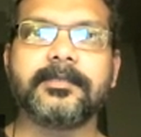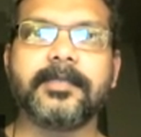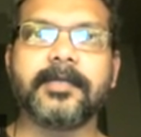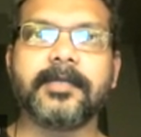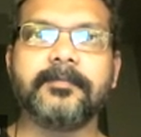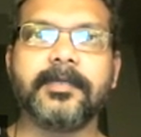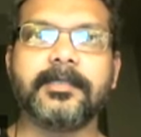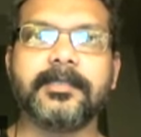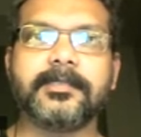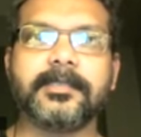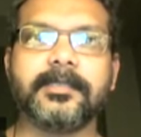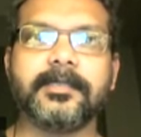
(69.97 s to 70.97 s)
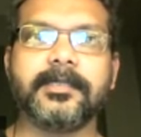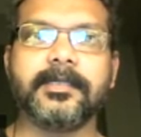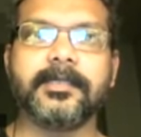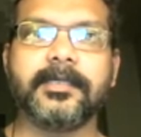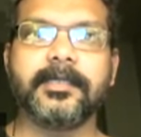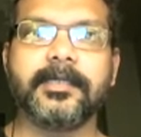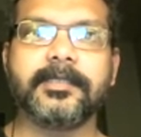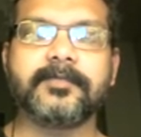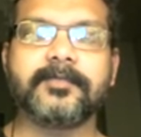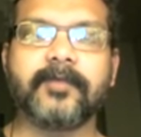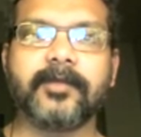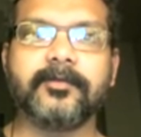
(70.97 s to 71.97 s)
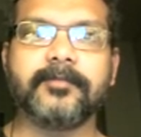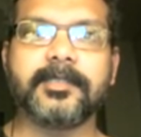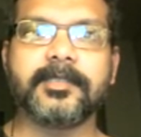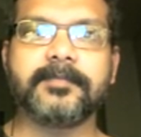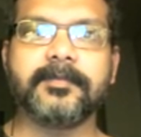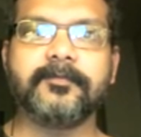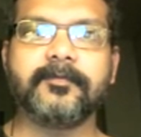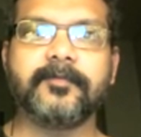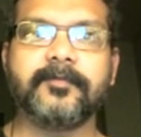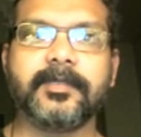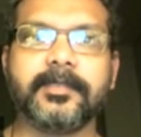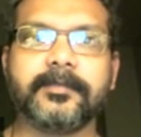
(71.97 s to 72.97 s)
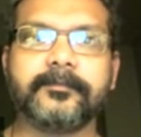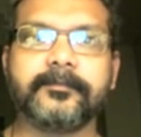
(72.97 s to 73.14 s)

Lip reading: So that means clearly each value must be 15.